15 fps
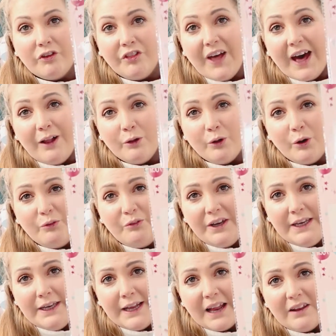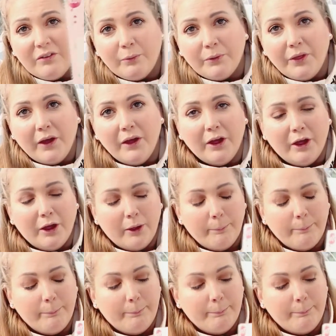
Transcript: So that'll go really nice with her